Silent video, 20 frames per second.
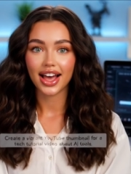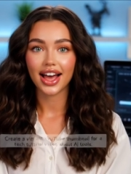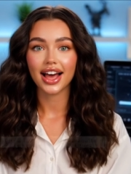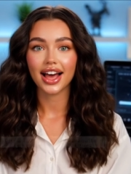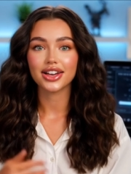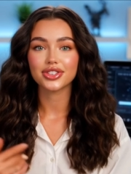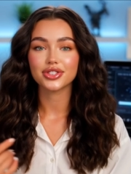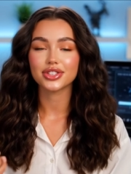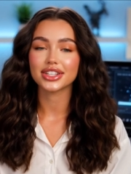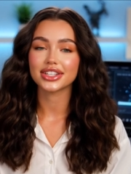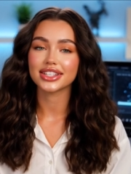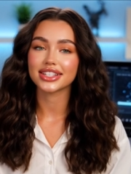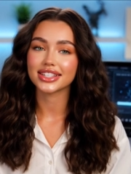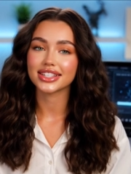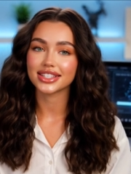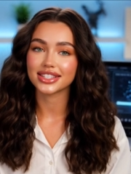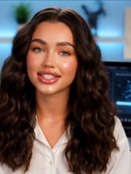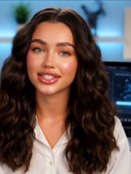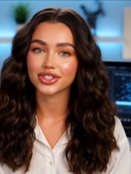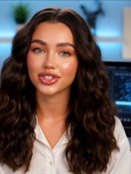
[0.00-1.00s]
As you can
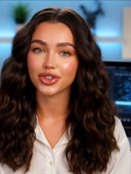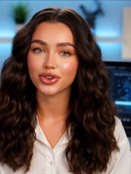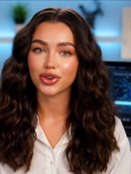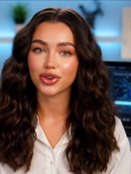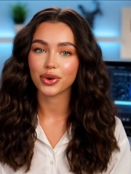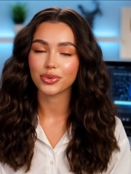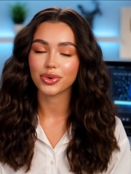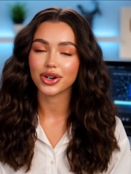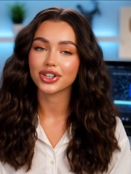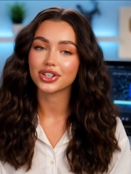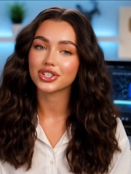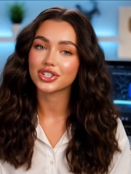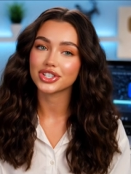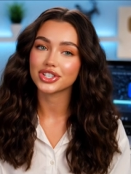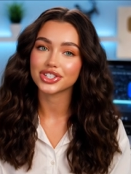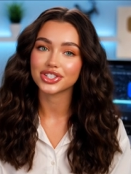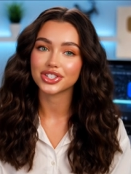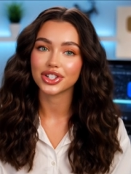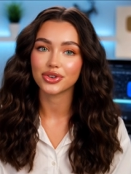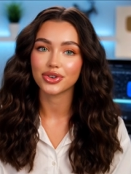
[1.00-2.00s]
see, the thumbnail is
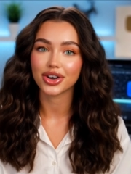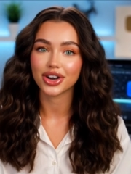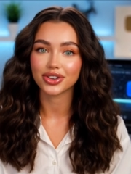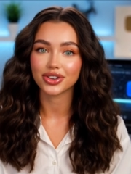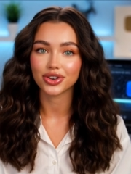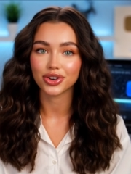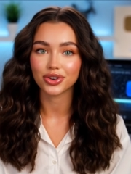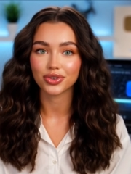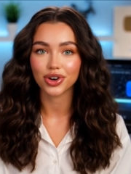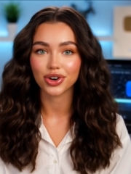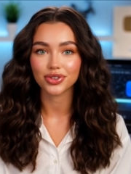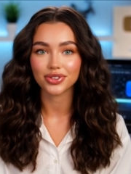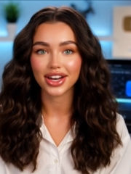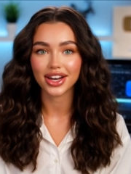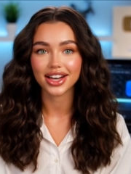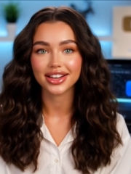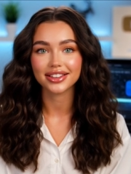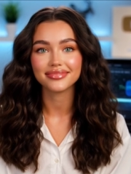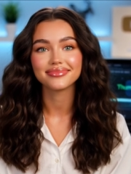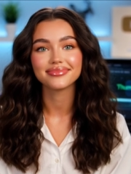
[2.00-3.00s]
generating in real
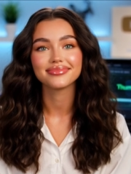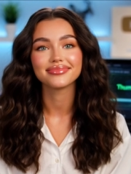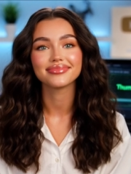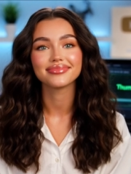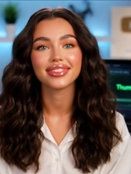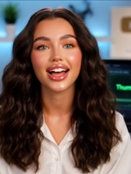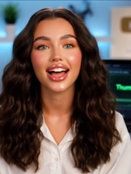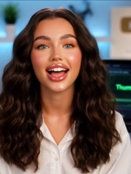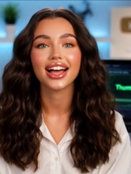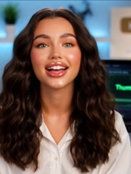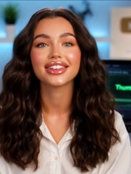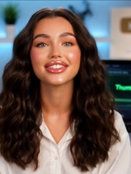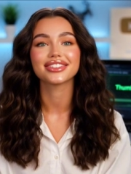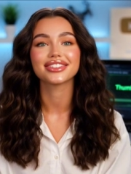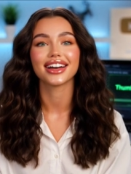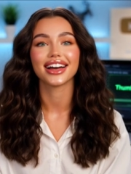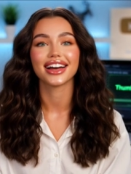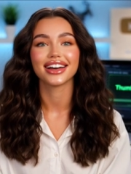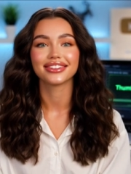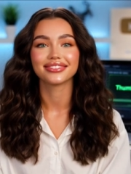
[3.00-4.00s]
time, and it's
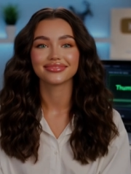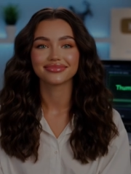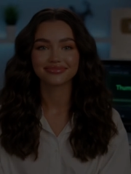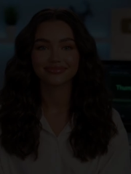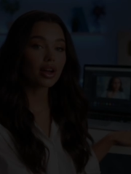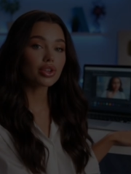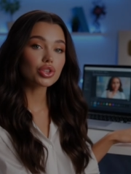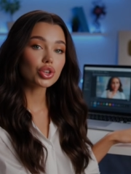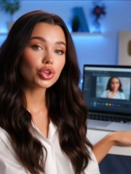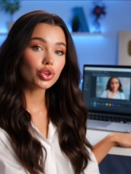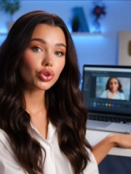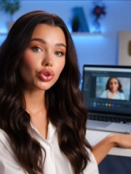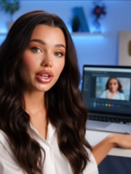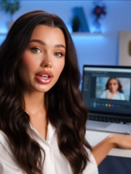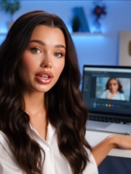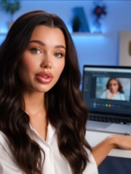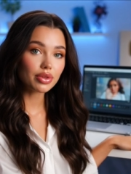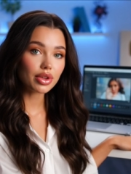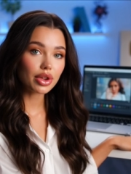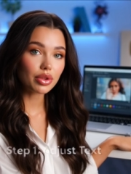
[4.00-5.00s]
done. After
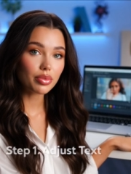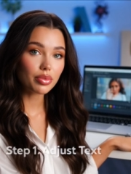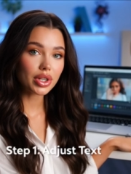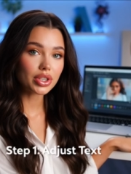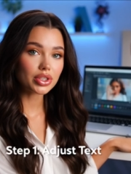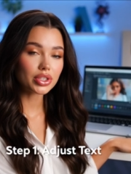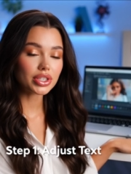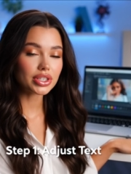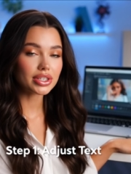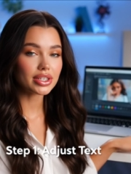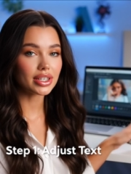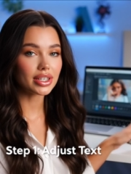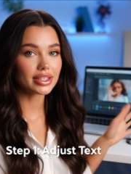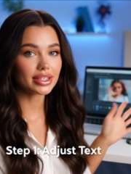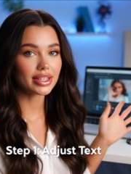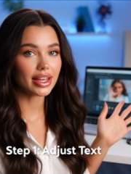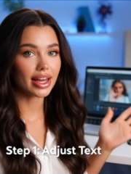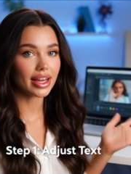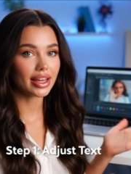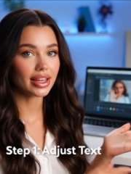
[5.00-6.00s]
generating the image, adjust the
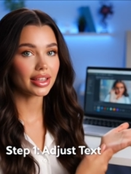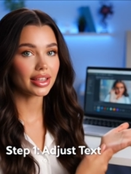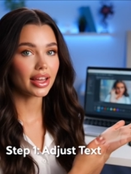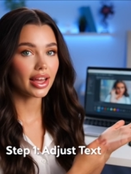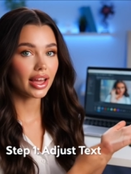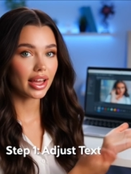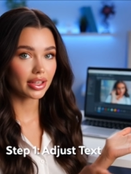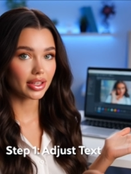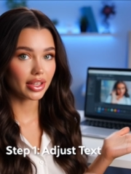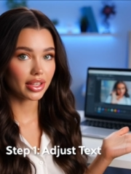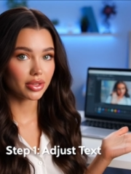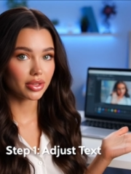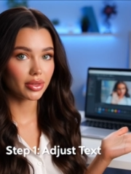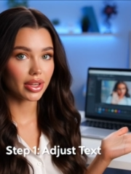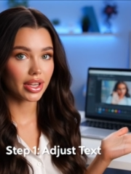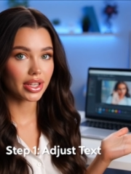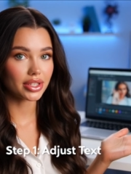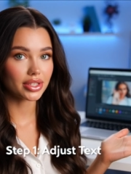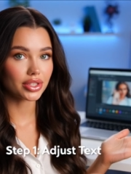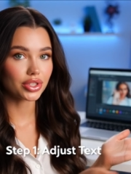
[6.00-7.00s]
text, colors, and
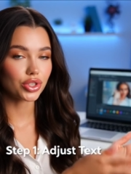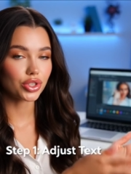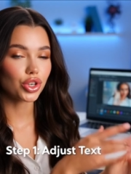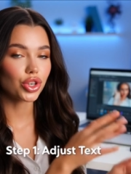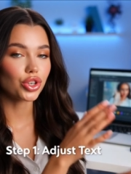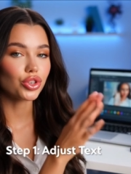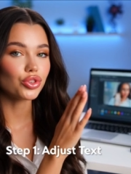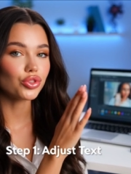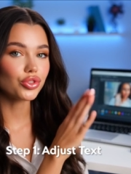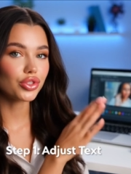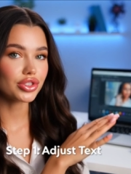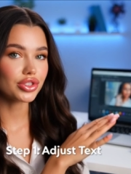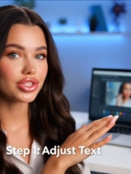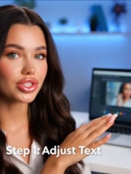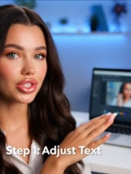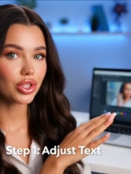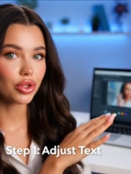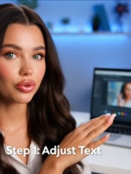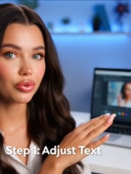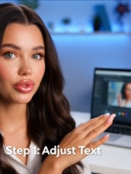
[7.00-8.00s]
composition. First,
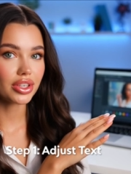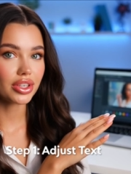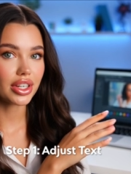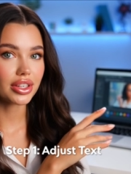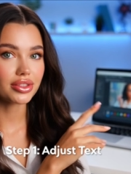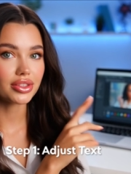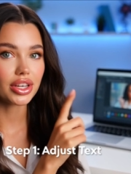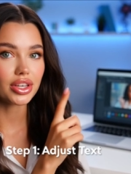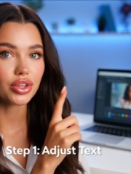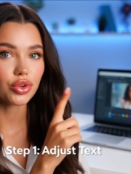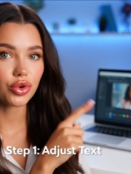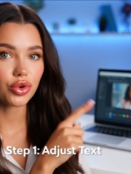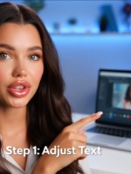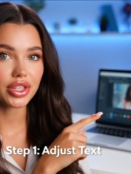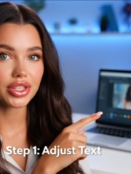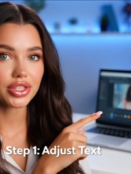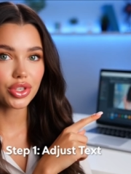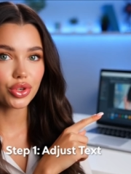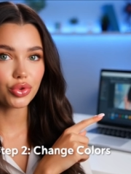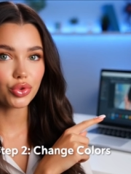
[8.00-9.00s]
select the
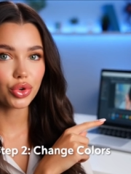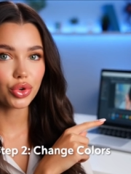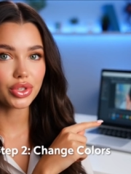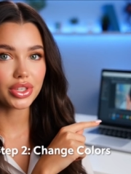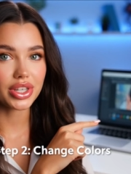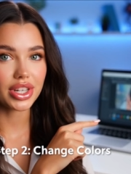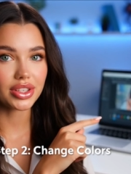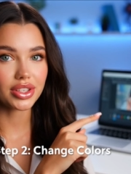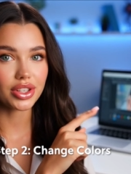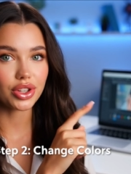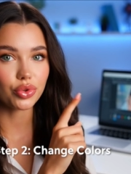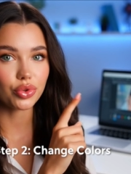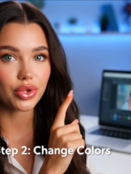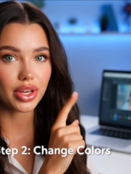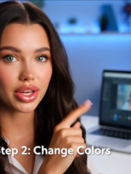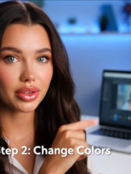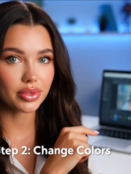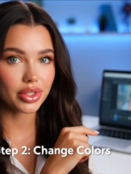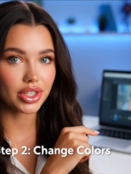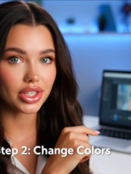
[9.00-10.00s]
text tool and resize or
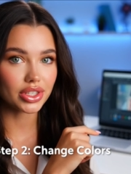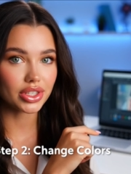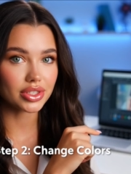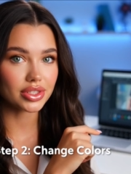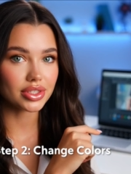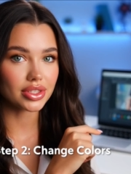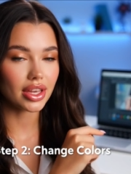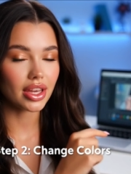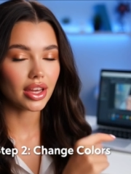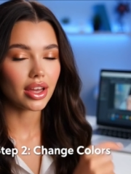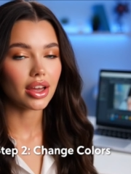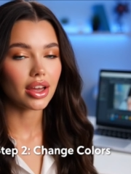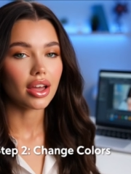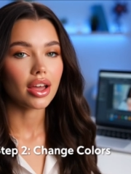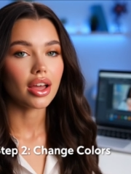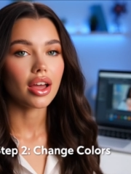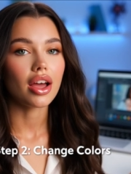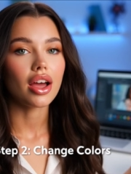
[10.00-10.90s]
reposition the title.